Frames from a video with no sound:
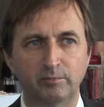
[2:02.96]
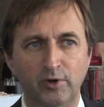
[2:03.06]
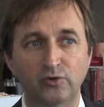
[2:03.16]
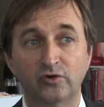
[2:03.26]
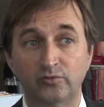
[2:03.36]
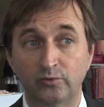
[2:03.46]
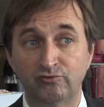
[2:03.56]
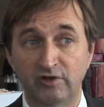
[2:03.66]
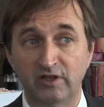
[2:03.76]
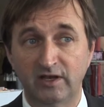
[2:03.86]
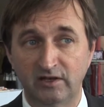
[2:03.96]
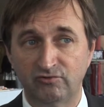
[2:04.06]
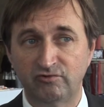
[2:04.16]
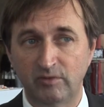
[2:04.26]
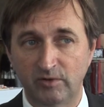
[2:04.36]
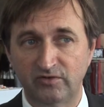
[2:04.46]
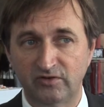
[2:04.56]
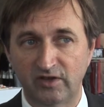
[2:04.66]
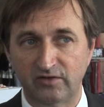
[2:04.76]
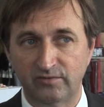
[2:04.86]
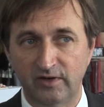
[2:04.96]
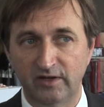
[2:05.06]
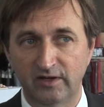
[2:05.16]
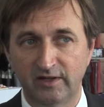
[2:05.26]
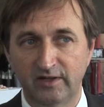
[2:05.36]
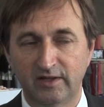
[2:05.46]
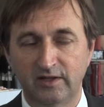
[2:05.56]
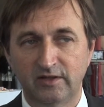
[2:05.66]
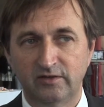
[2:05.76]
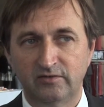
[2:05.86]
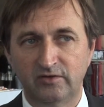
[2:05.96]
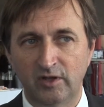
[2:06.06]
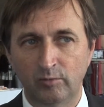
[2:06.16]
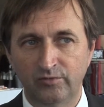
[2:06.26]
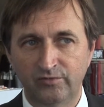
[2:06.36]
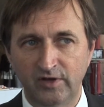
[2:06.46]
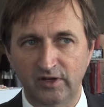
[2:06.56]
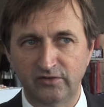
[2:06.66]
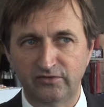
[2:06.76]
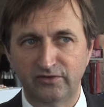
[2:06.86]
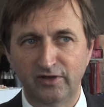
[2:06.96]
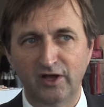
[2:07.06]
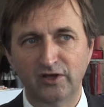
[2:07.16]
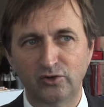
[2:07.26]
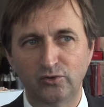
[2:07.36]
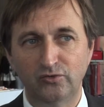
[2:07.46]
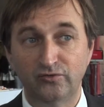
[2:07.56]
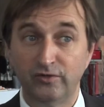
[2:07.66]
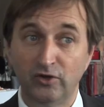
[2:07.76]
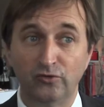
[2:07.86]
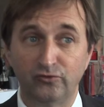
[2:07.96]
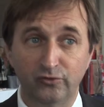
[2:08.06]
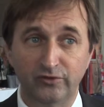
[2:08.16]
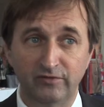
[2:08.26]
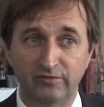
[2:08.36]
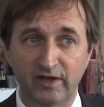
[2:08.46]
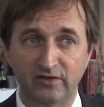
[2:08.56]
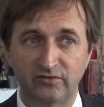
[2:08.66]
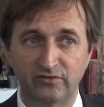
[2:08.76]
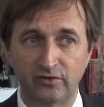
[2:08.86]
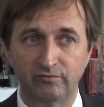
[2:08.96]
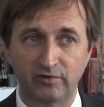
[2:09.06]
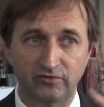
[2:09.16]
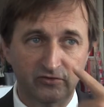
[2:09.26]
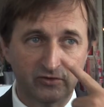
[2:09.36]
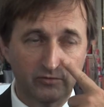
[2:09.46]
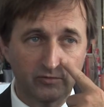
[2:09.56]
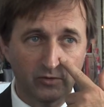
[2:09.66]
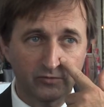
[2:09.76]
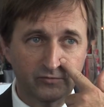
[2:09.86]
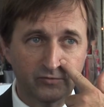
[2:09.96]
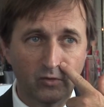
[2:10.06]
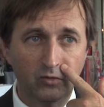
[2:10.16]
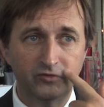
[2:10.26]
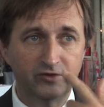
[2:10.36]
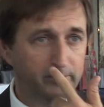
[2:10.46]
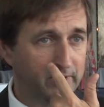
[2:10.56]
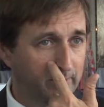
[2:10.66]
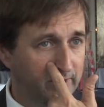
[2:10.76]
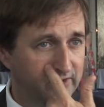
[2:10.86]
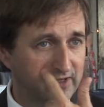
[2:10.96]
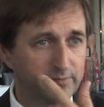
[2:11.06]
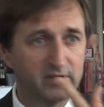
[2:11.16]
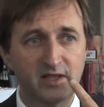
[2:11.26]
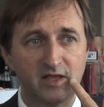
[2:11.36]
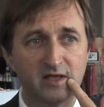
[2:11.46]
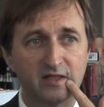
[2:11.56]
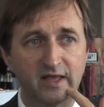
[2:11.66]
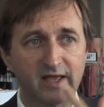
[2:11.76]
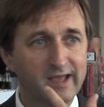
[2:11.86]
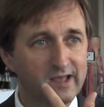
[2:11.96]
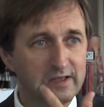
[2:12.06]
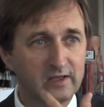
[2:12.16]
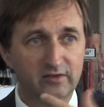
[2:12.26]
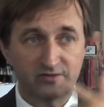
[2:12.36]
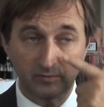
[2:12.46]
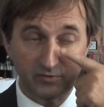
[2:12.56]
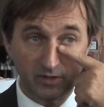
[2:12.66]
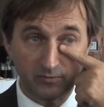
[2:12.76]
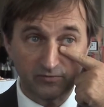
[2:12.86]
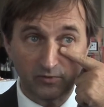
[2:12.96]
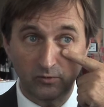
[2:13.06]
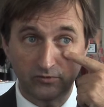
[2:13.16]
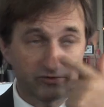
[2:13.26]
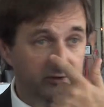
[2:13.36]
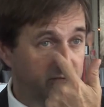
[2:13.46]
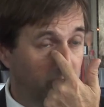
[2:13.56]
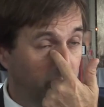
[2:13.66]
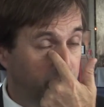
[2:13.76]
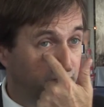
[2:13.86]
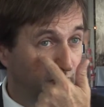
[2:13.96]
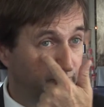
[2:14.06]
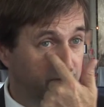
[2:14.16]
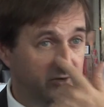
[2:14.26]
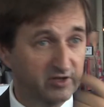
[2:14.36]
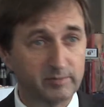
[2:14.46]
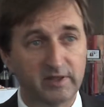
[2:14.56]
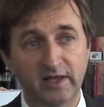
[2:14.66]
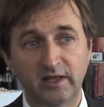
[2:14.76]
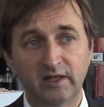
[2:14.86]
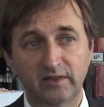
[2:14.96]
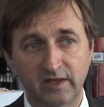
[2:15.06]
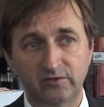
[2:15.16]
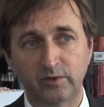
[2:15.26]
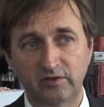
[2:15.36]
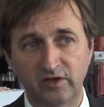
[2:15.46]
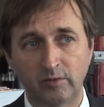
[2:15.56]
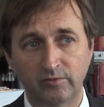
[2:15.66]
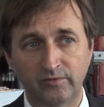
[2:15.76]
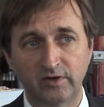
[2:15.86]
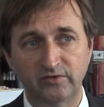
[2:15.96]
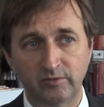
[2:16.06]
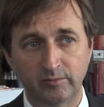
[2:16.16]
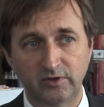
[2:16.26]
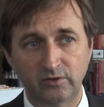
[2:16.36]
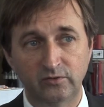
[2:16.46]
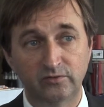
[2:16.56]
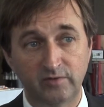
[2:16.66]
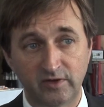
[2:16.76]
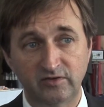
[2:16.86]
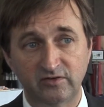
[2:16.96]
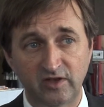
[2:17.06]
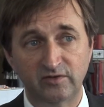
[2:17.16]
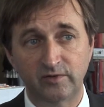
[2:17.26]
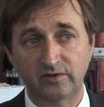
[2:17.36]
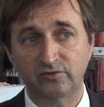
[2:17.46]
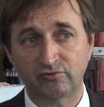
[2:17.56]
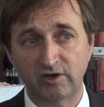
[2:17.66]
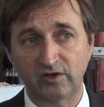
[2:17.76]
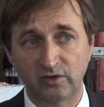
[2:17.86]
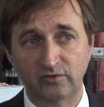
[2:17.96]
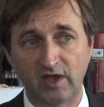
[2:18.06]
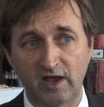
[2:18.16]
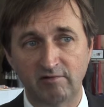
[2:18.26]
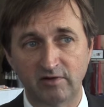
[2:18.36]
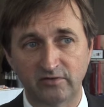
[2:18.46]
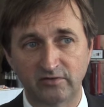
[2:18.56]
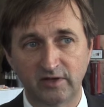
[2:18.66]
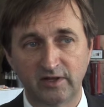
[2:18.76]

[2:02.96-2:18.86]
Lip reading: and Botox will treat that extremely successfully. Dermal fillers are used for contour defects. So for instance, if you've got folds that are becoming deeper here, there, sometimes folds that are, or troughs that are deeper there, that's where dermal fillers can be used very successfully to treat those areas.